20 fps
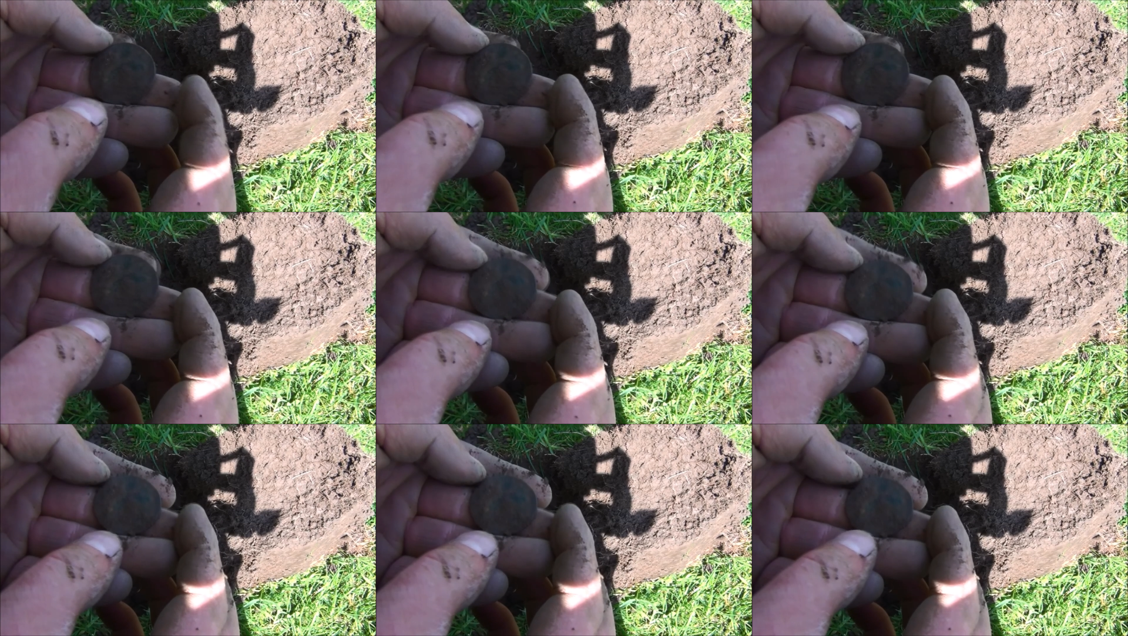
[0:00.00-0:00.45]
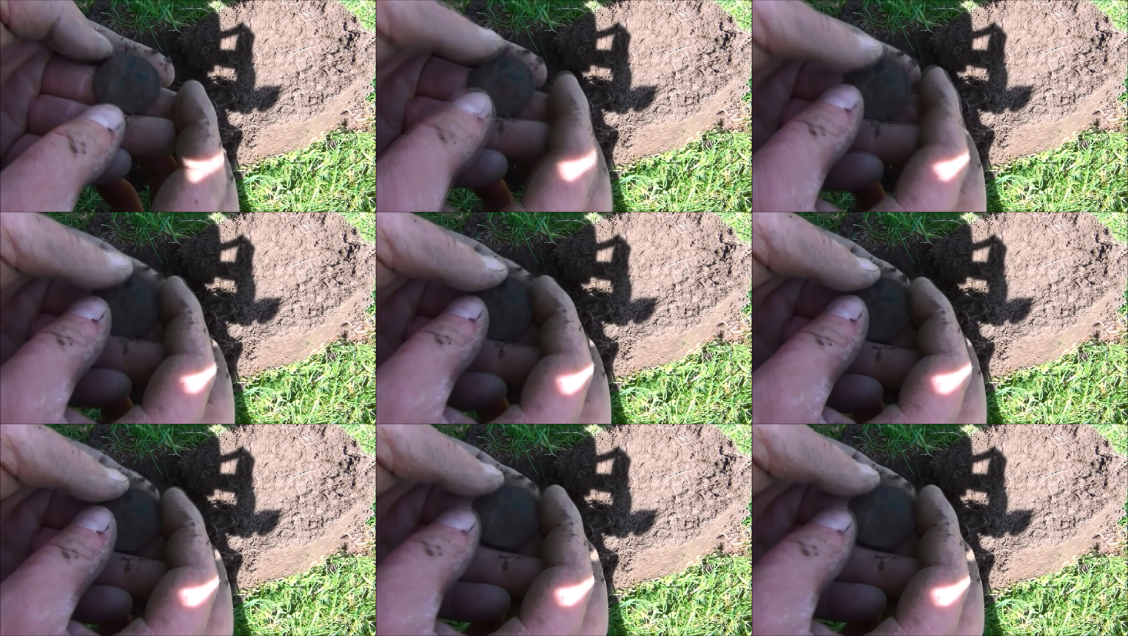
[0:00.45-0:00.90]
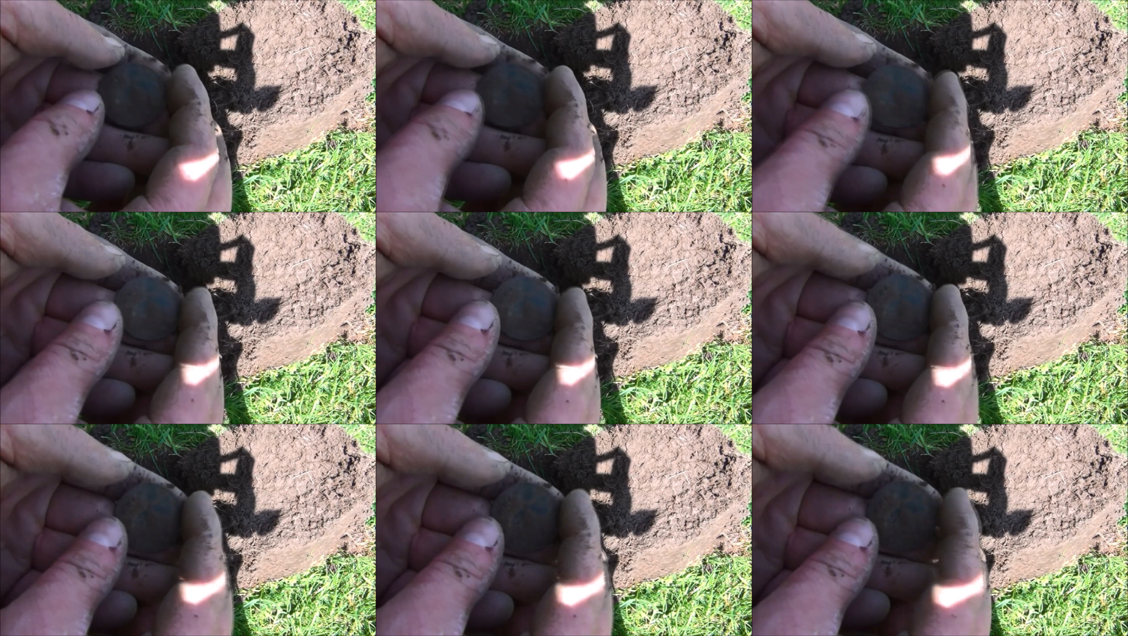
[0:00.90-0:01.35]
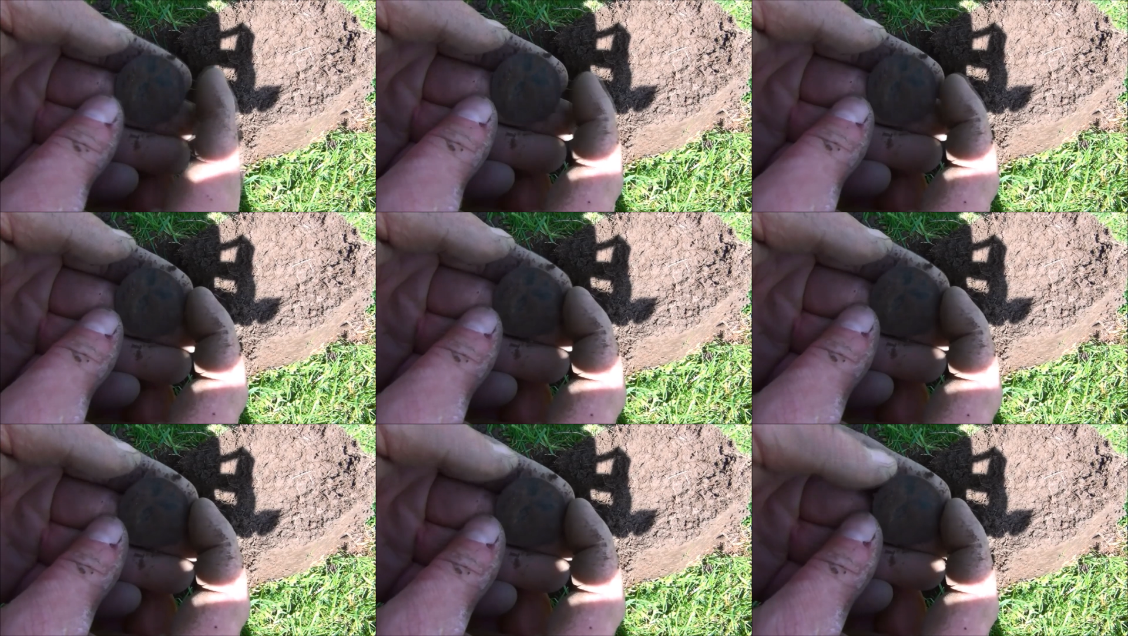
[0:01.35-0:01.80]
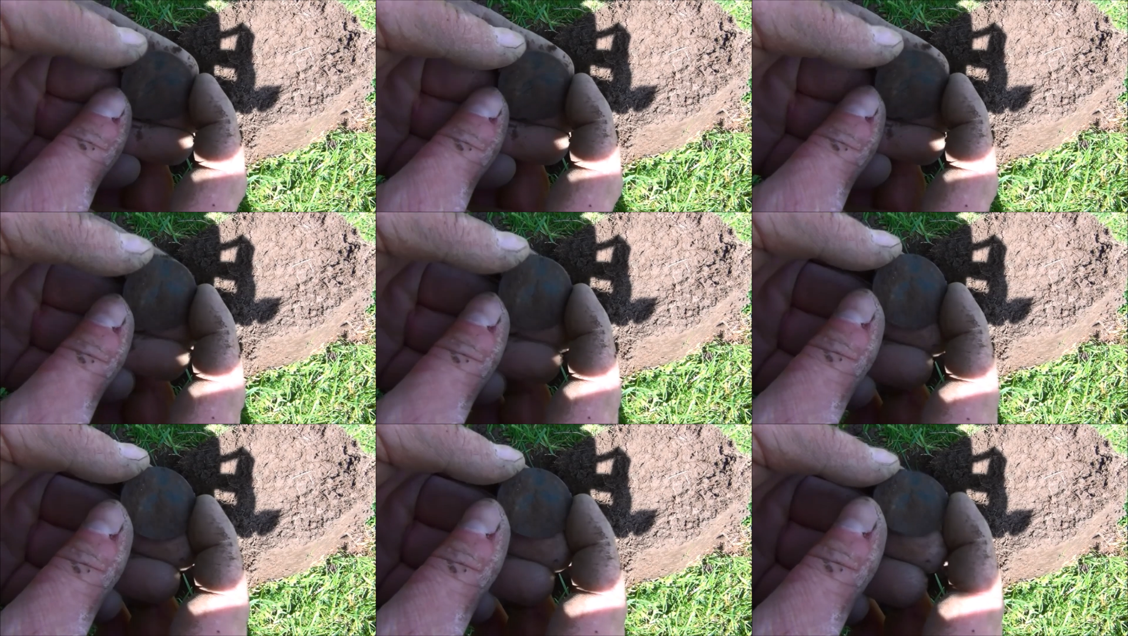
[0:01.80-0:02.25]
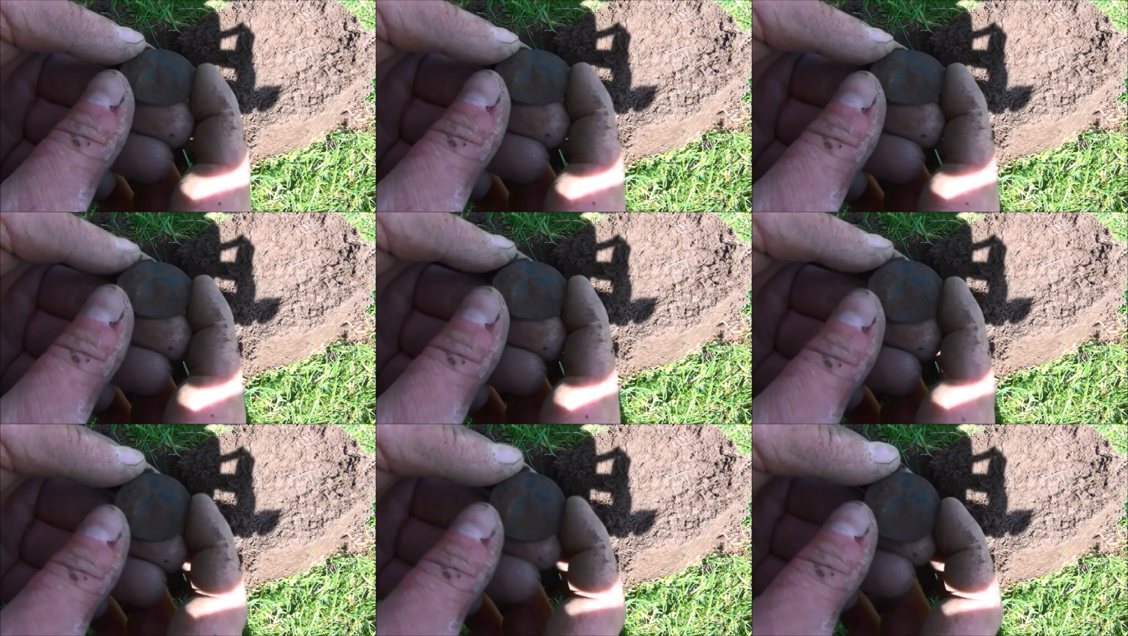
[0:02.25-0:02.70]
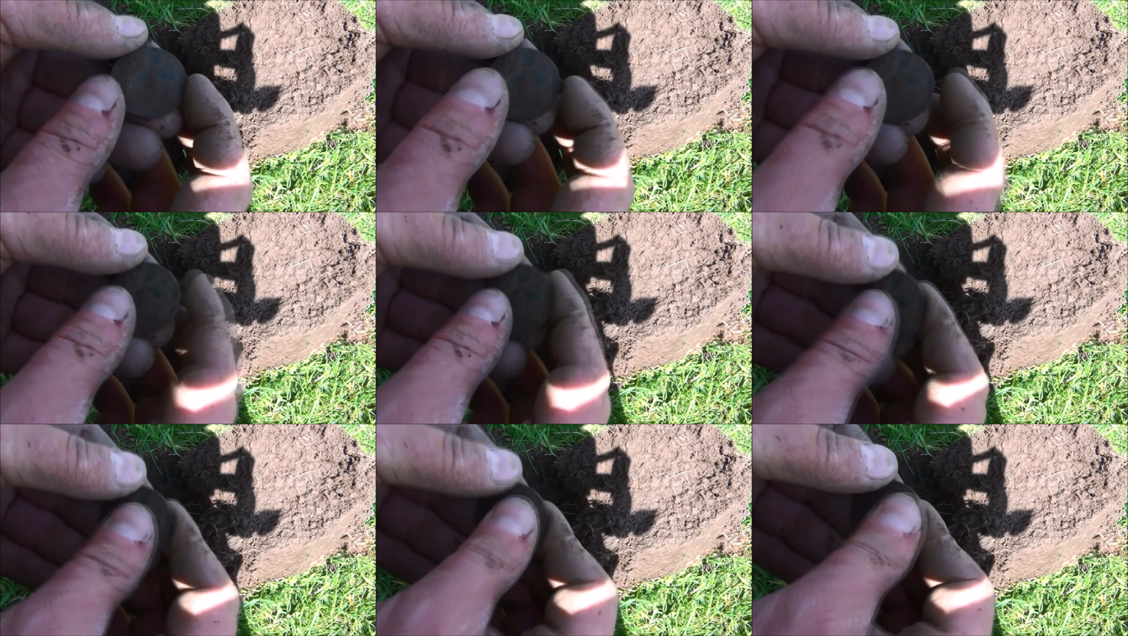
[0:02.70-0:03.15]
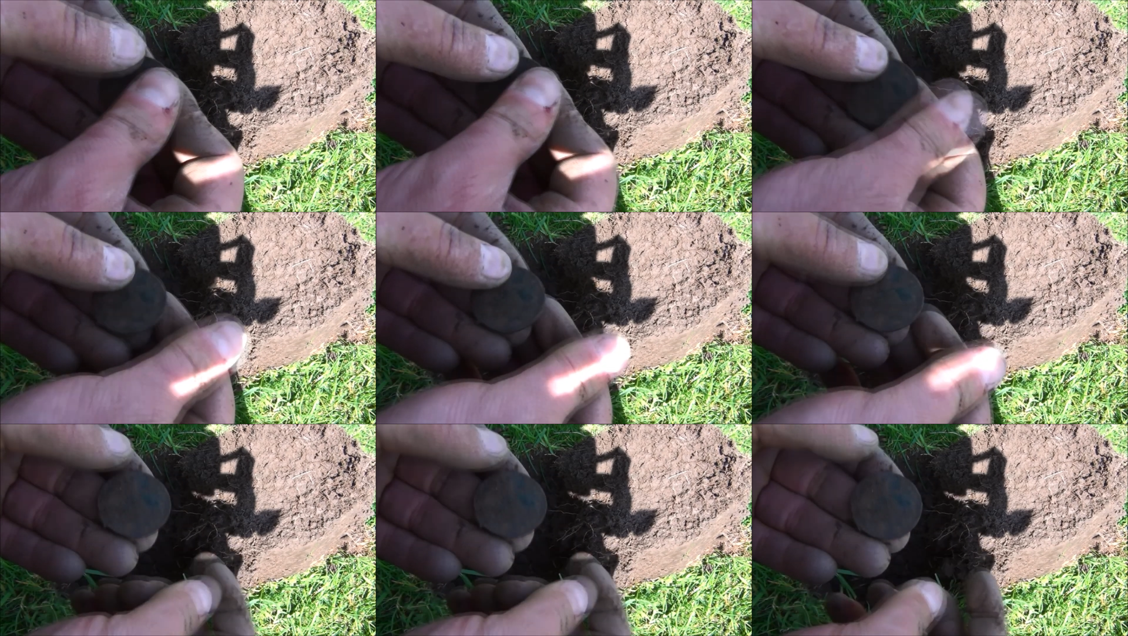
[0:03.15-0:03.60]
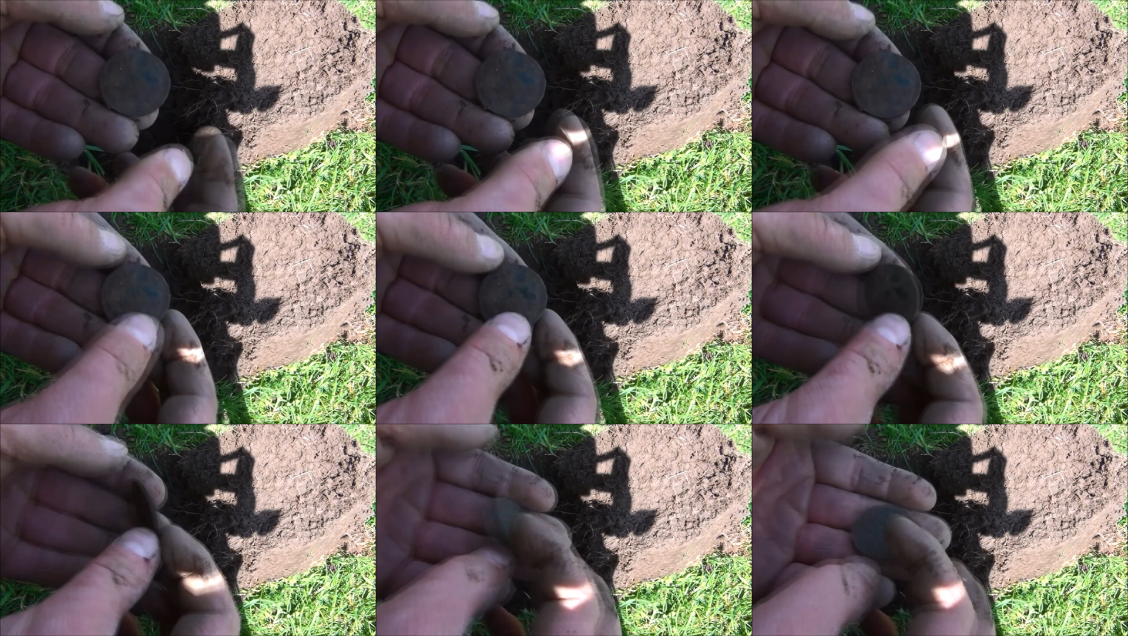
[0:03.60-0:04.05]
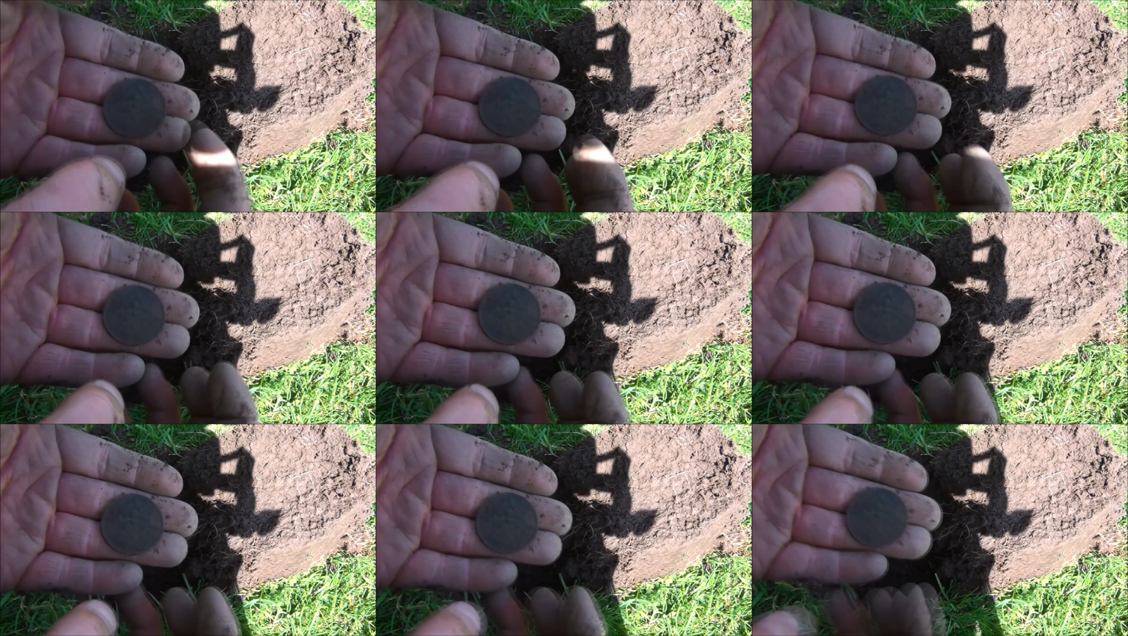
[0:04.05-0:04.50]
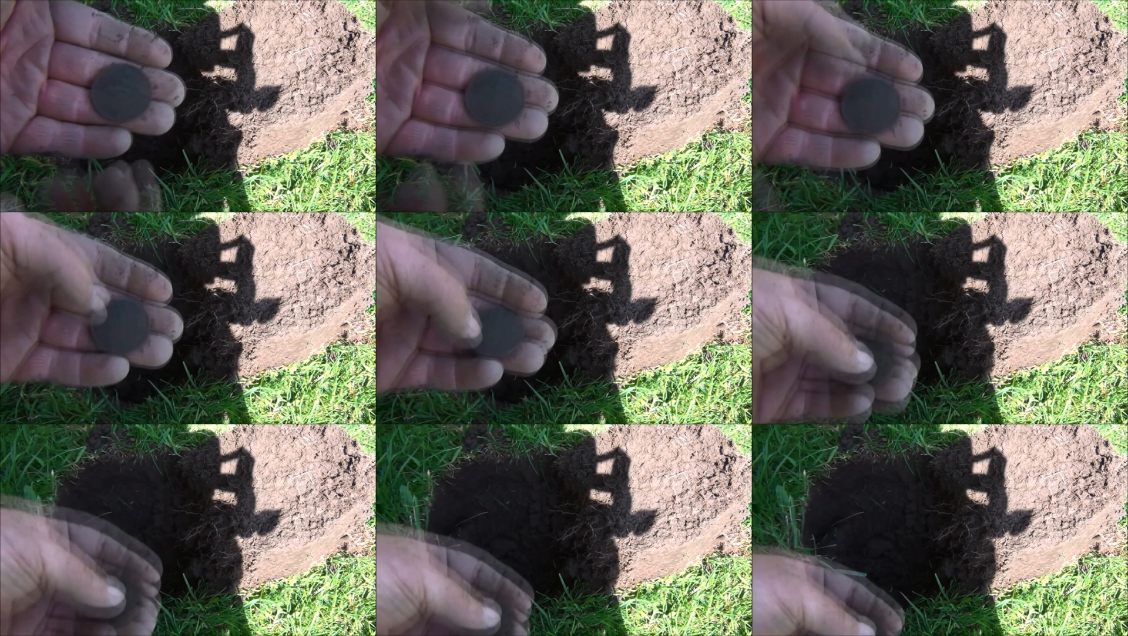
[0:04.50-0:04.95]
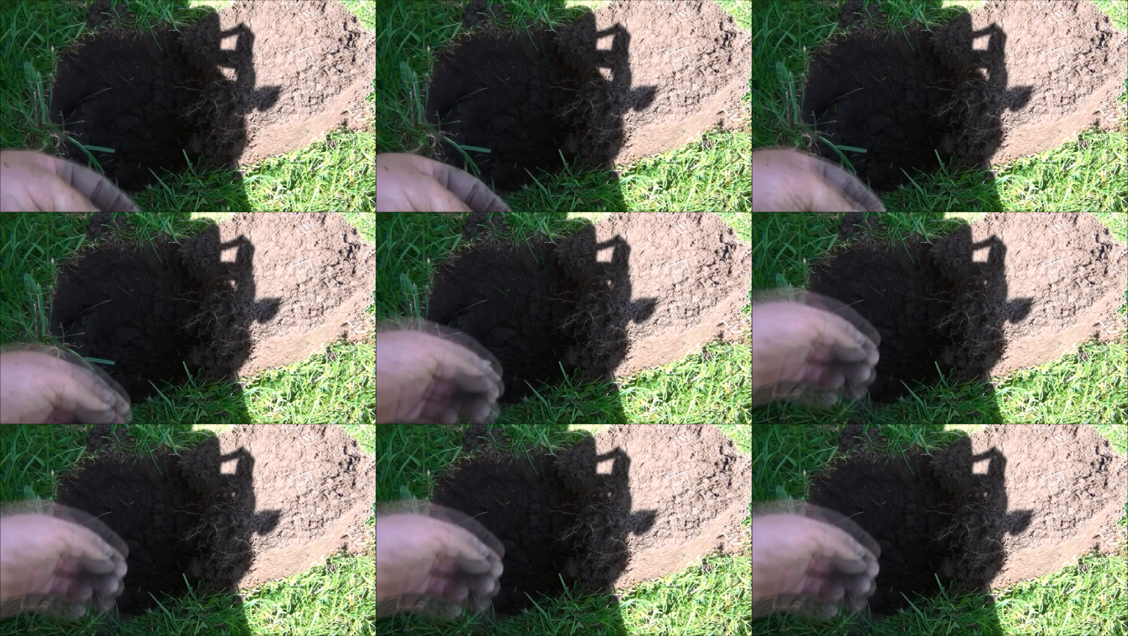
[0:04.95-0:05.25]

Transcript: No face is visible, so there are no lips to read.